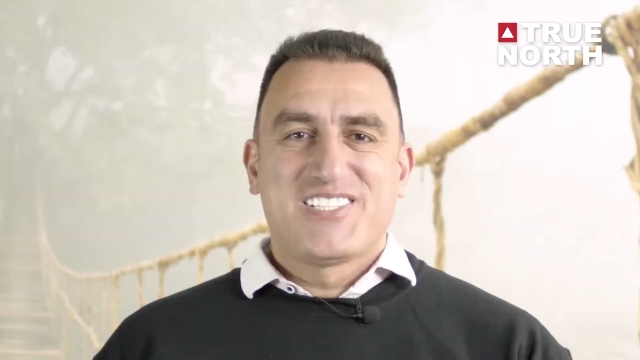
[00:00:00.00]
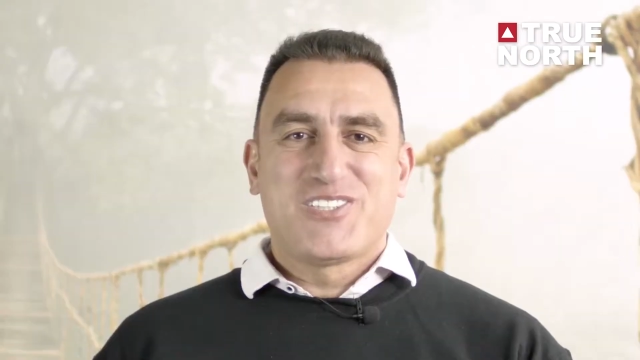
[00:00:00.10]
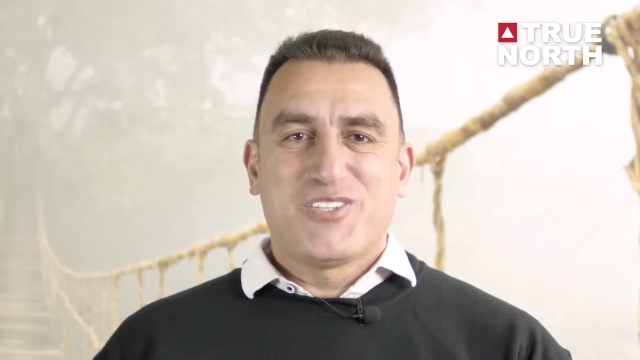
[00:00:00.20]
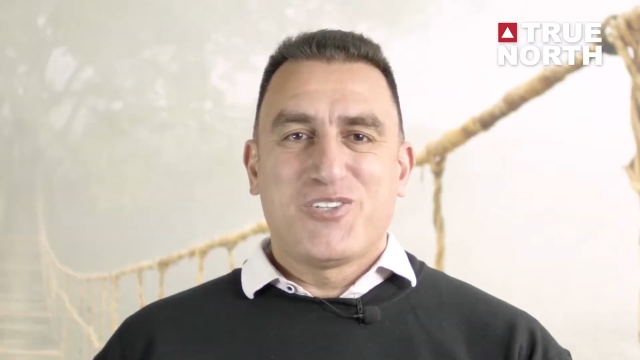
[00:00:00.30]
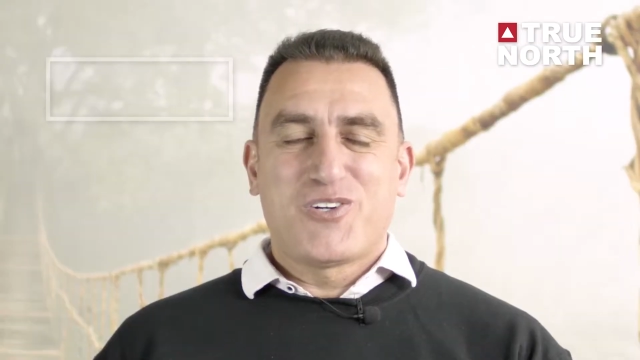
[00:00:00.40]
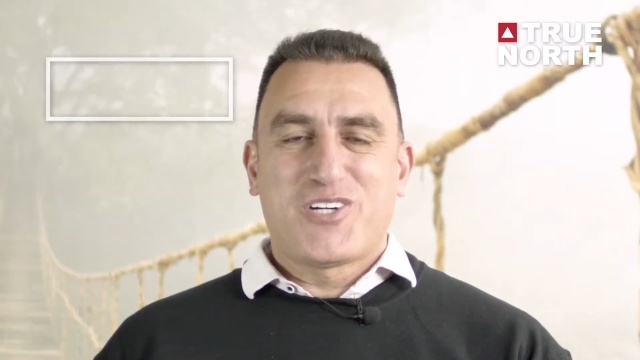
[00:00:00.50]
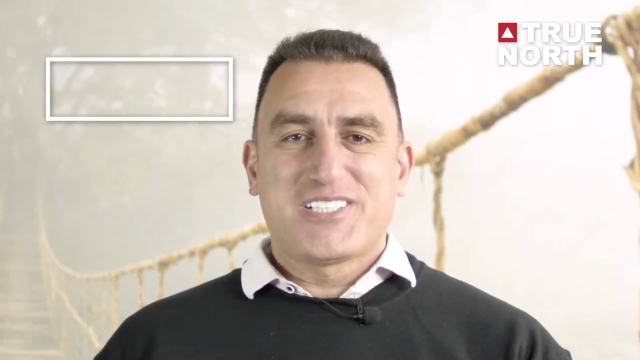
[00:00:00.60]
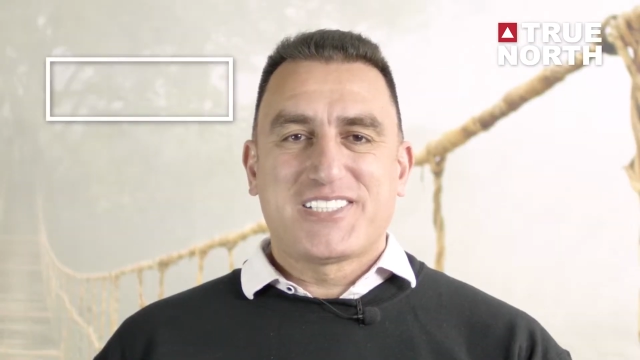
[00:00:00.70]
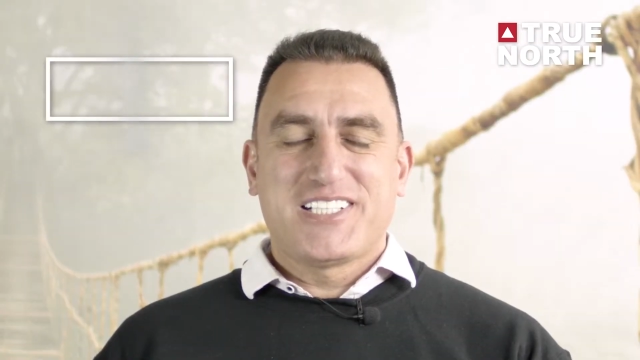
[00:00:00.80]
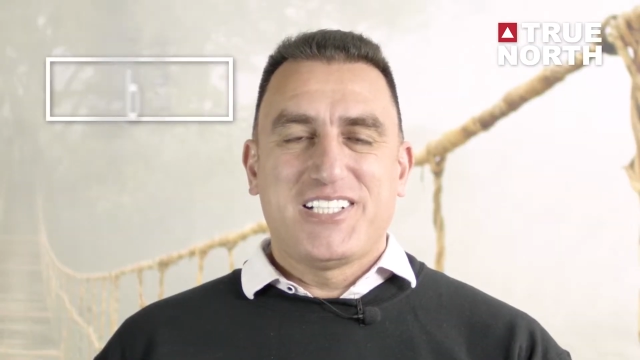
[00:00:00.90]
So you're a
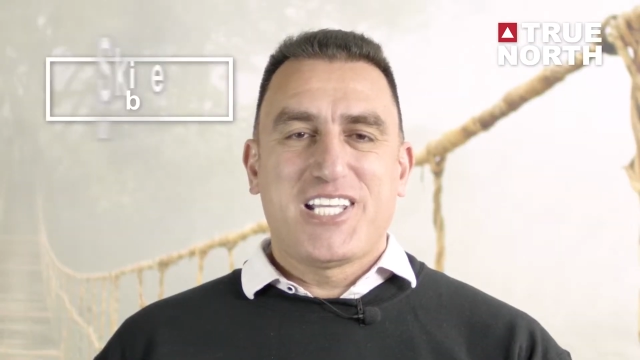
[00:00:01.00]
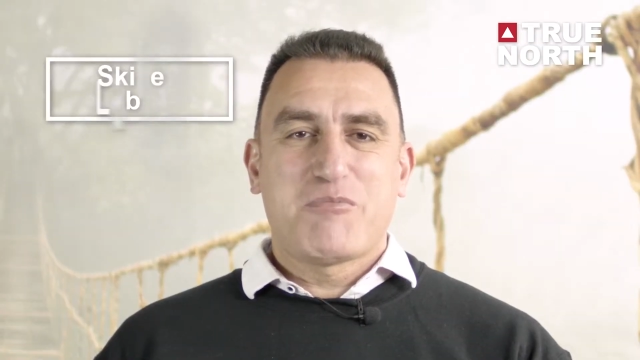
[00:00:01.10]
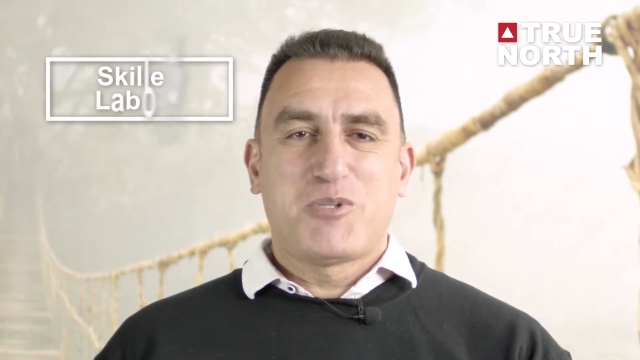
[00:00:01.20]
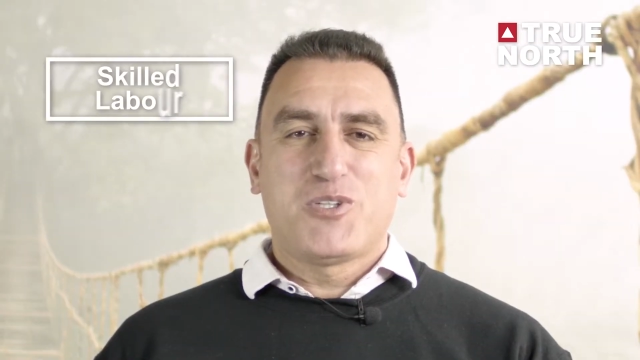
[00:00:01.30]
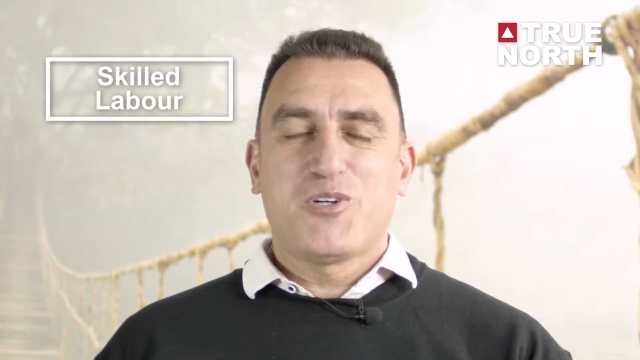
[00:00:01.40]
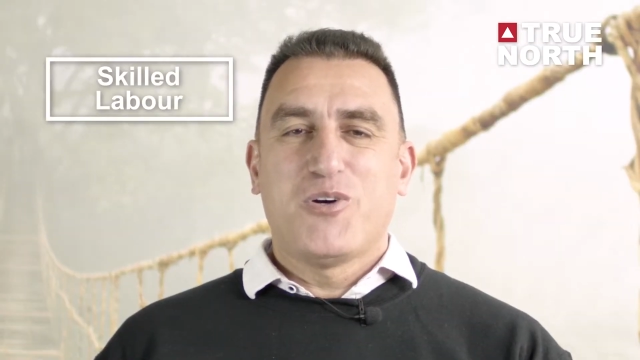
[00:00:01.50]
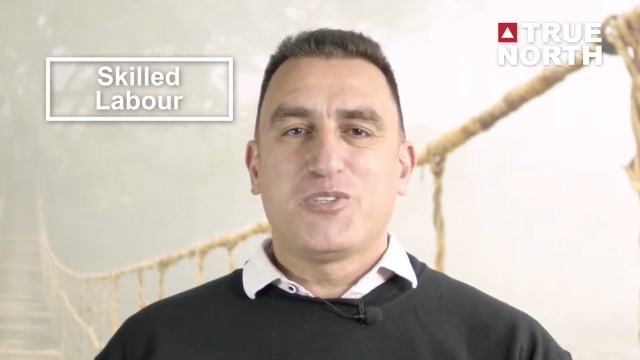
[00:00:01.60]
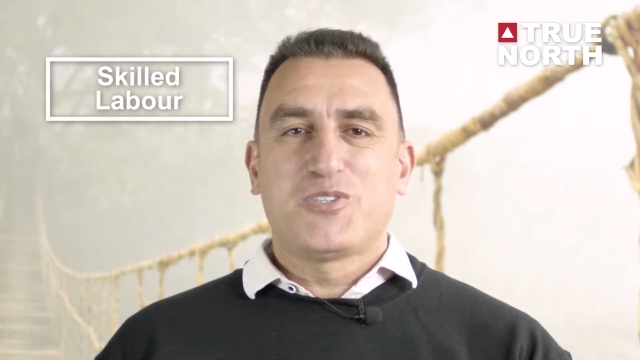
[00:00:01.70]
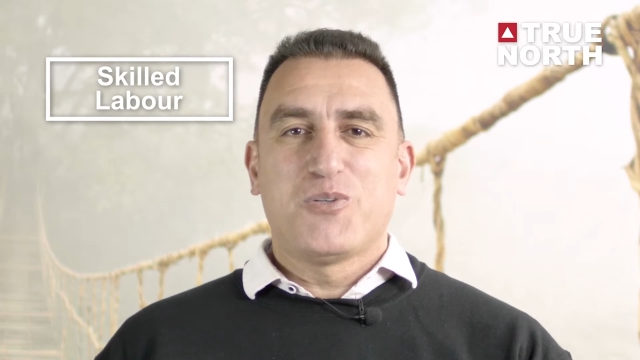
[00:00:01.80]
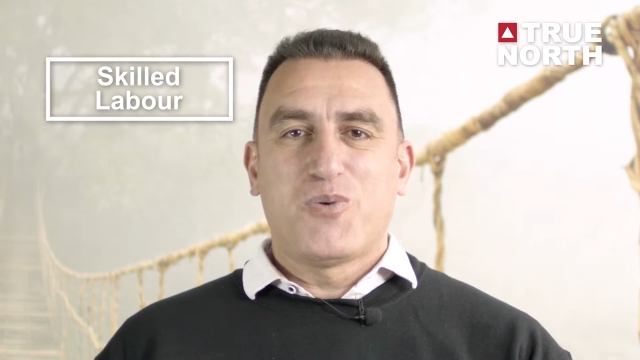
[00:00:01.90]
skilled laborer
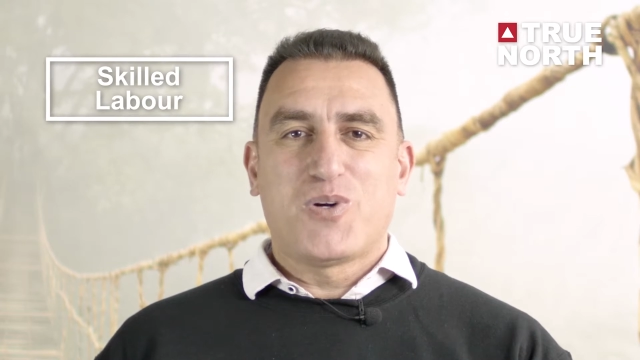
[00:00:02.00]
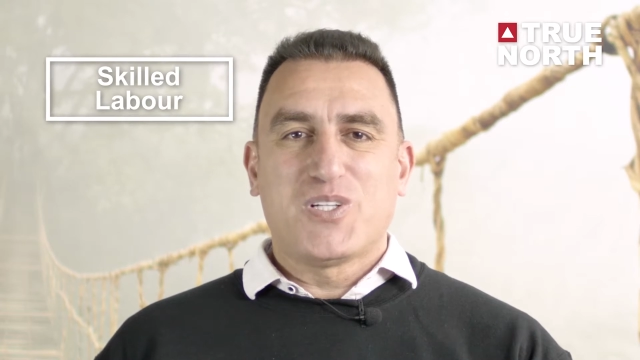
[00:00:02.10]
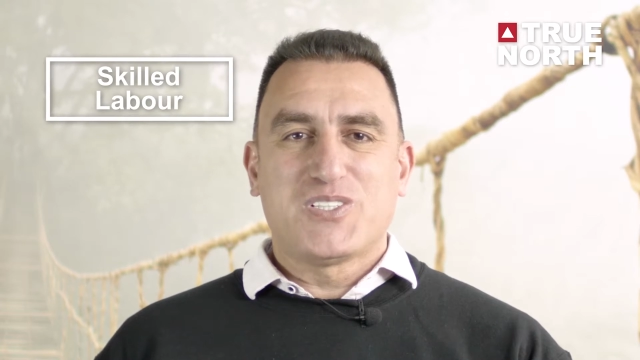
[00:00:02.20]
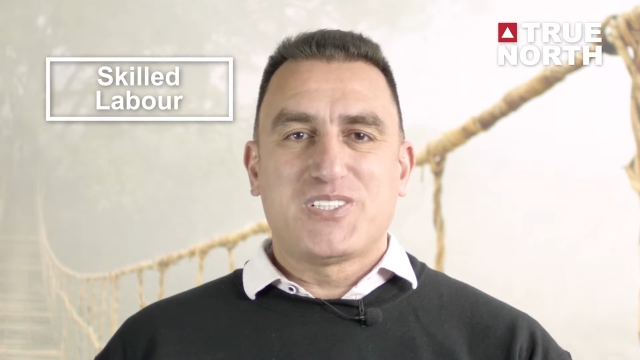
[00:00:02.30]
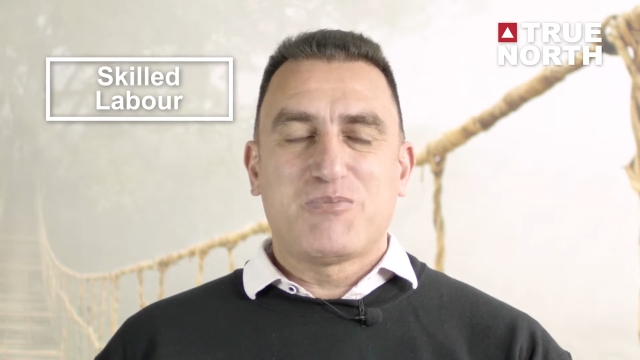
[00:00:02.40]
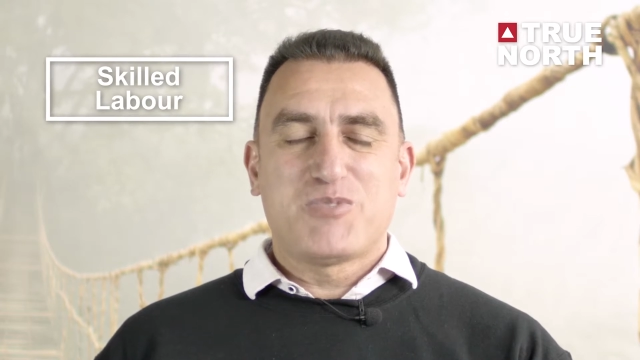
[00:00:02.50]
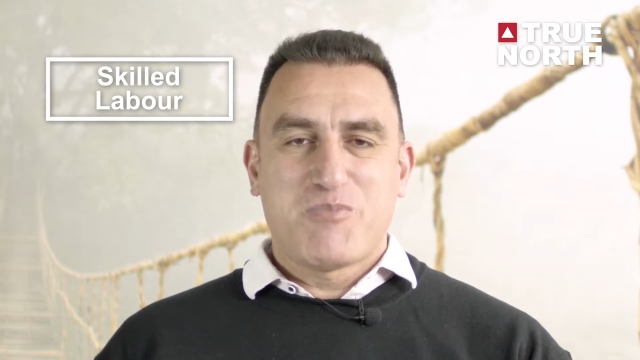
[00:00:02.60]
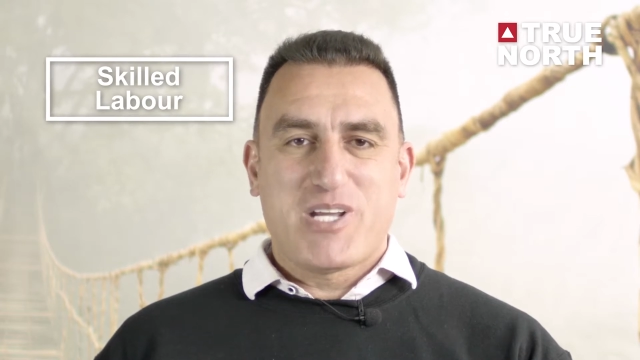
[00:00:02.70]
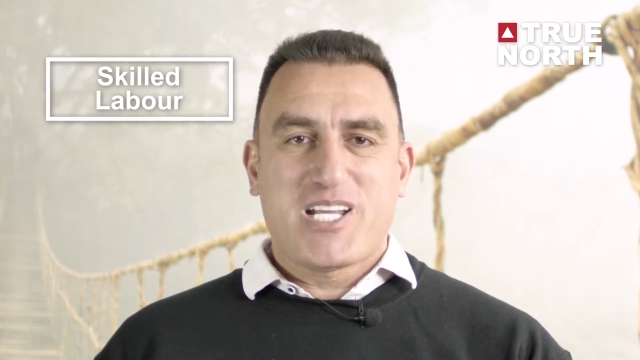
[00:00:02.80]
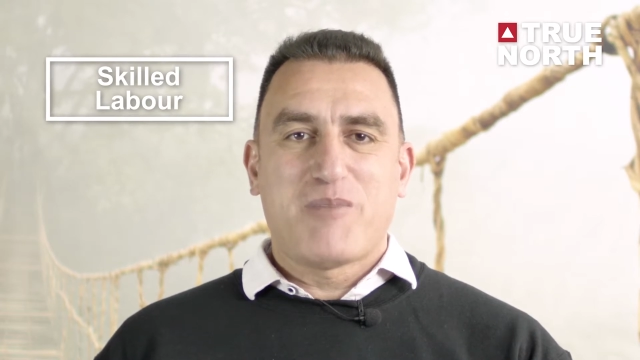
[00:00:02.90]
going towards to
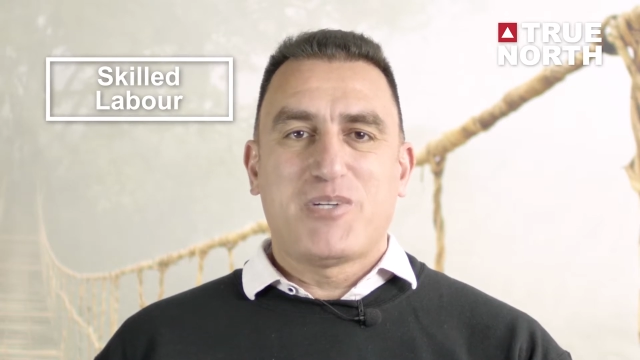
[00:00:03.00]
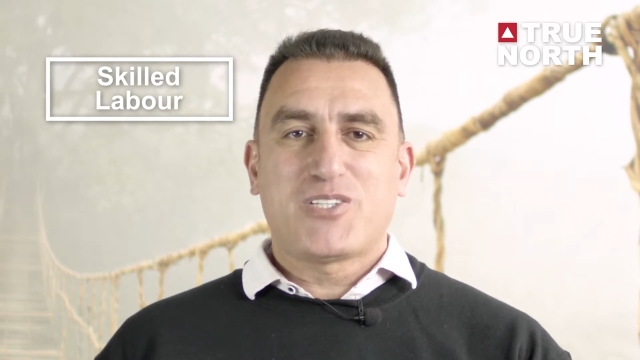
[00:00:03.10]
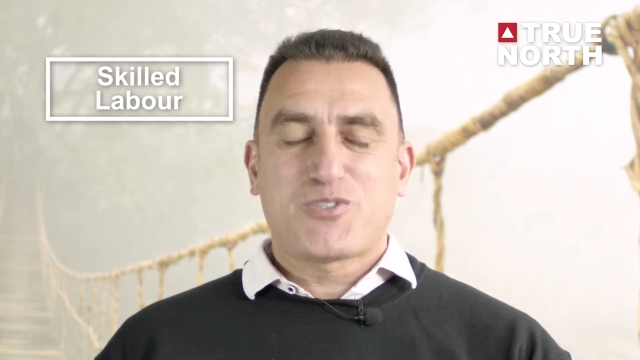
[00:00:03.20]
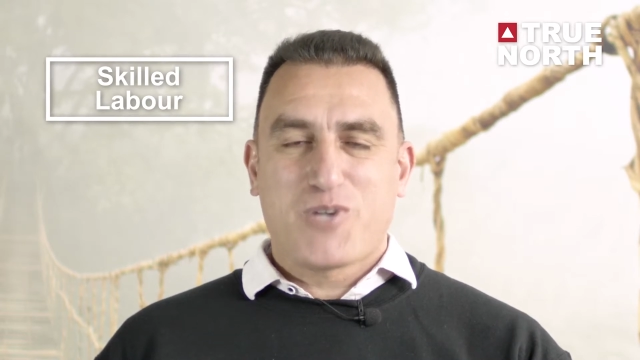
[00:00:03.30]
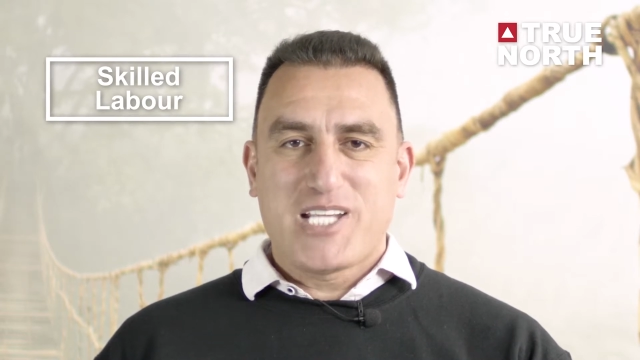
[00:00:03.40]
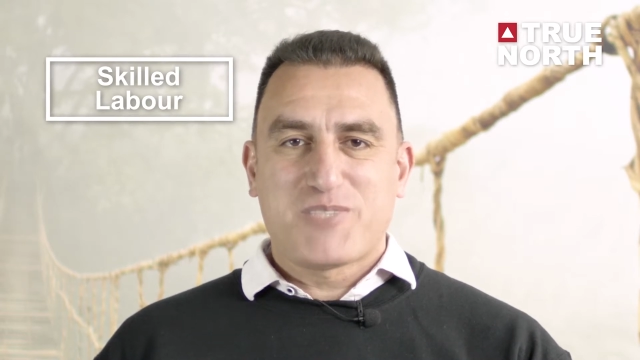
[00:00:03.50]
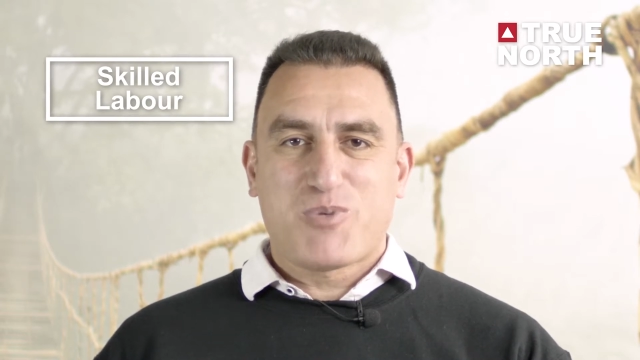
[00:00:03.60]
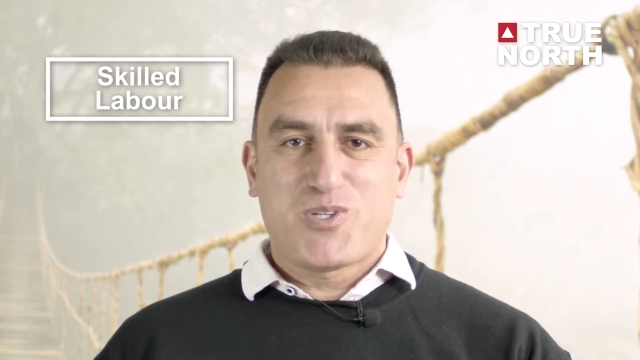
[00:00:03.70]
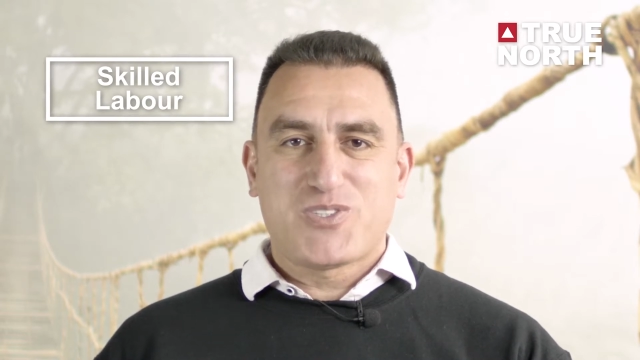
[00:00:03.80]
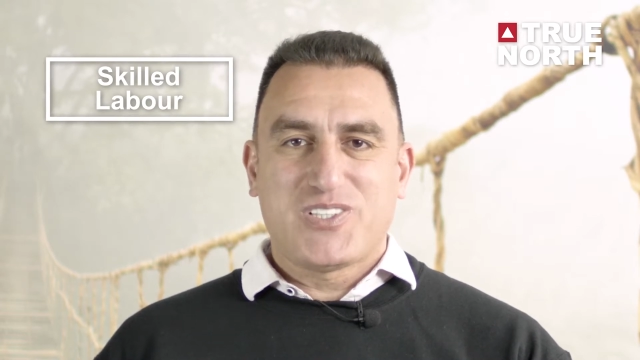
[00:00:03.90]
becoming a
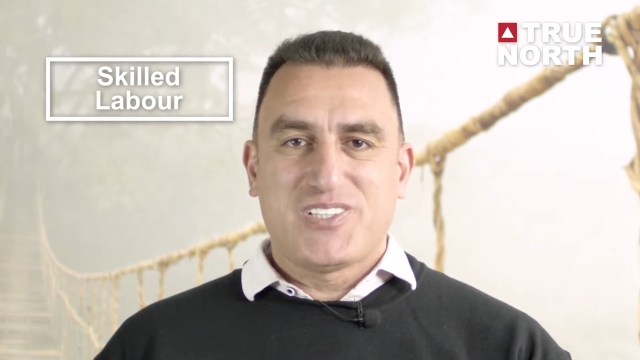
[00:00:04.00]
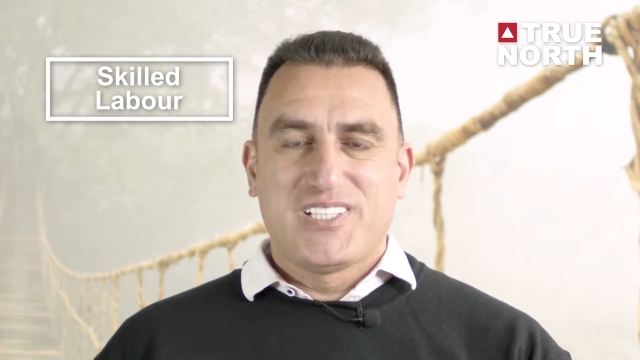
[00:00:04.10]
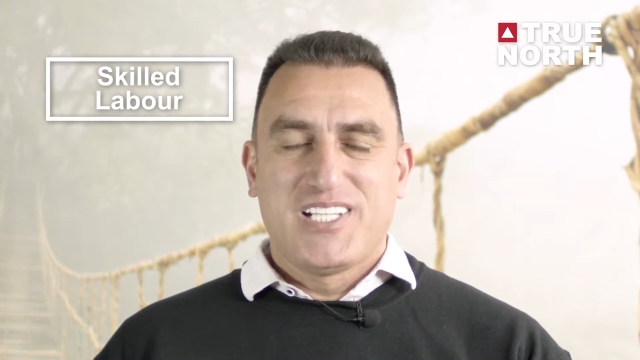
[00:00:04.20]
tradesperson.